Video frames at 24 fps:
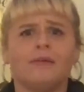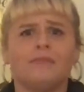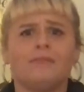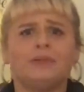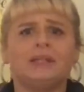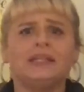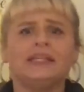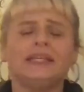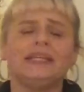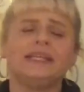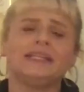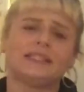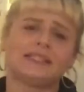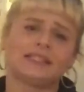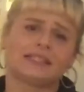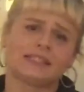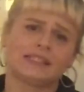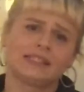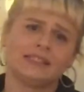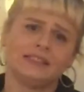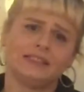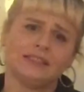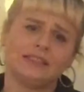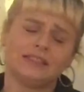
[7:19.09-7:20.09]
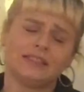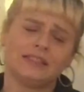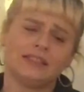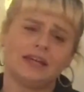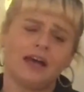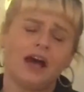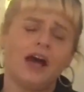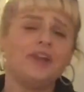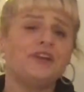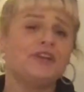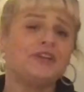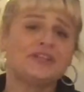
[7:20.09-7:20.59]
Please
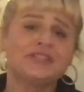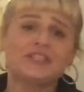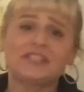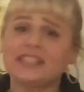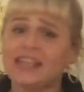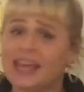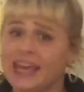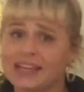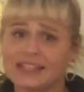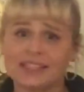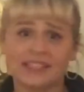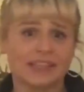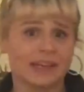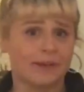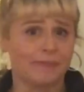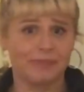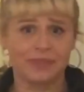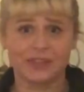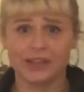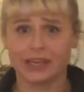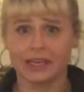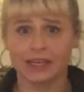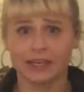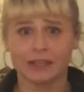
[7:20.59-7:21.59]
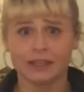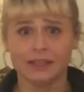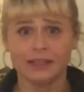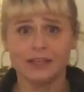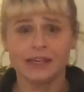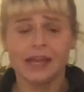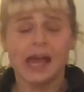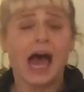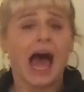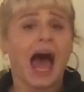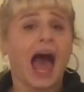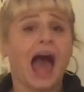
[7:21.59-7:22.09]
understand something.
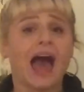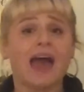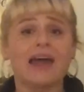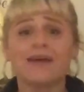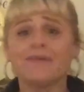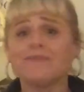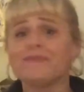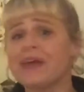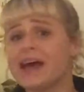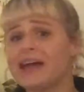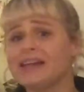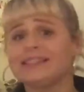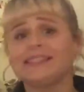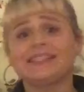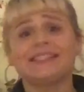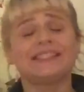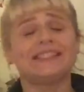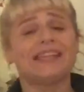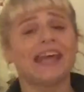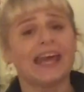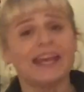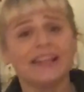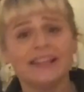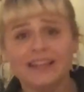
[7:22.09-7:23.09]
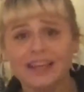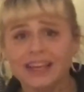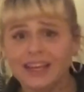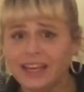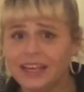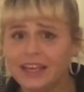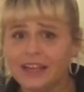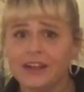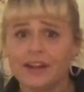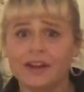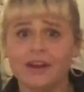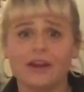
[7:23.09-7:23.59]
I am not standing
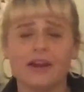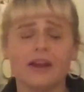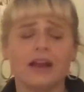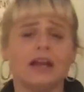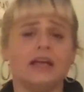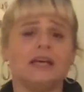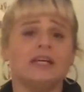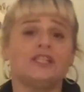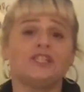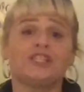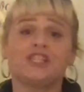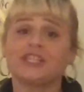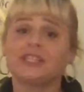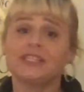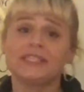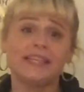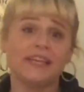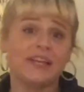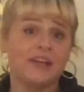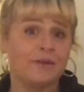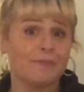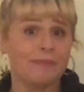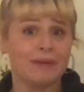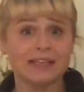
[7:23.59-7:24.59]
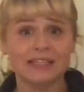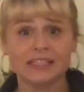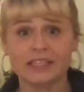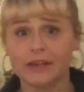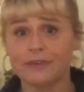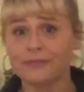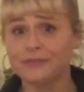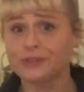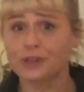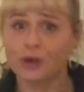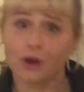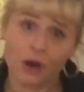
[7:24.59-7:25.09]
here just to hear
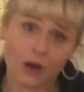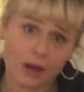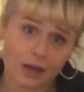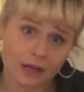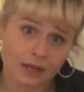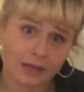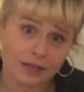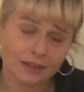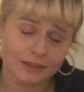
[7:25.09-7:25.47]
myself talk.